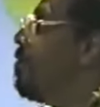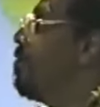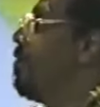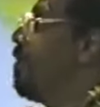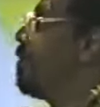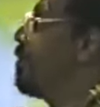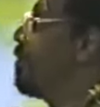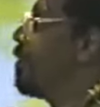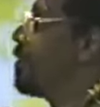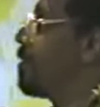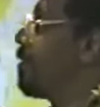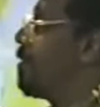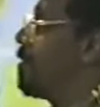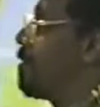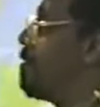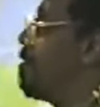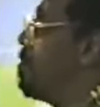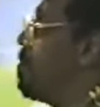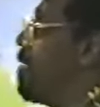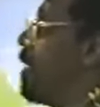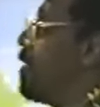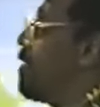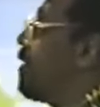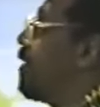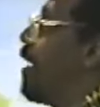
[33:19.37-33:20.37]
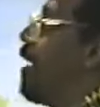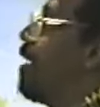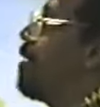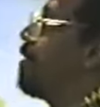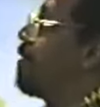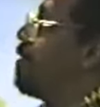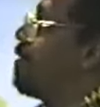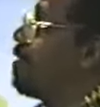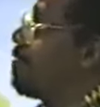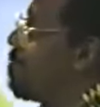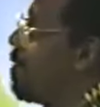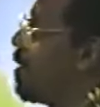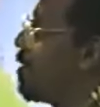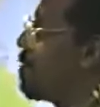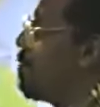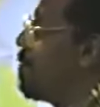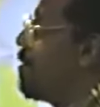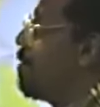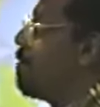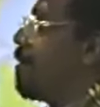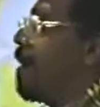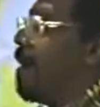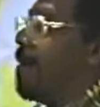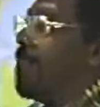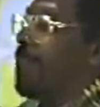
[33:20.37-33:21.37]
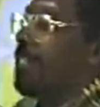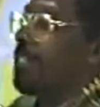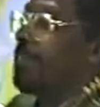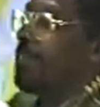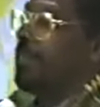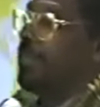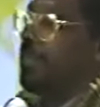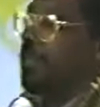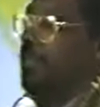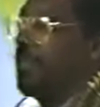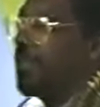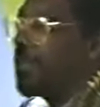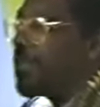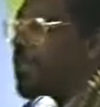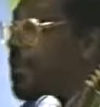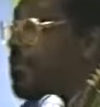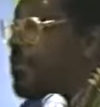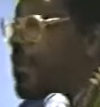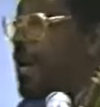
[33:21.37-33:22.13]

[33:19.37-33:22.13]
We'll just assume education is what we've always been doing and